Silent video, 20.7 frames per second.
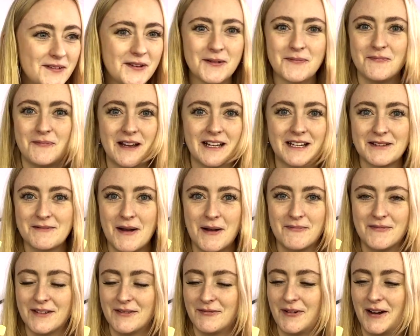can pick them
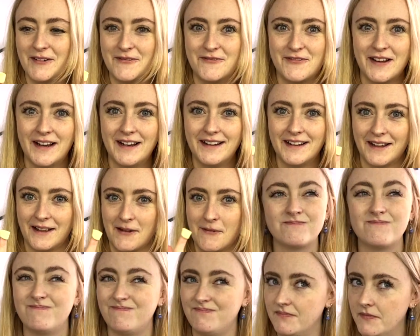up with one finger.
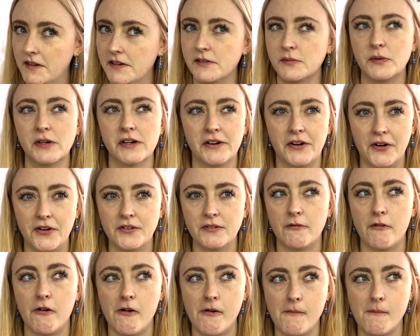There's where it goes
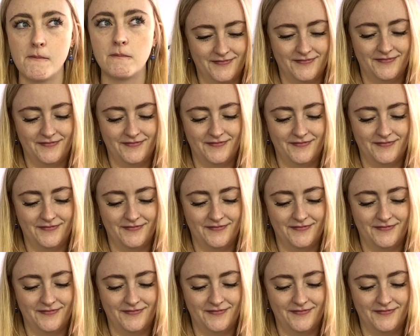wrong.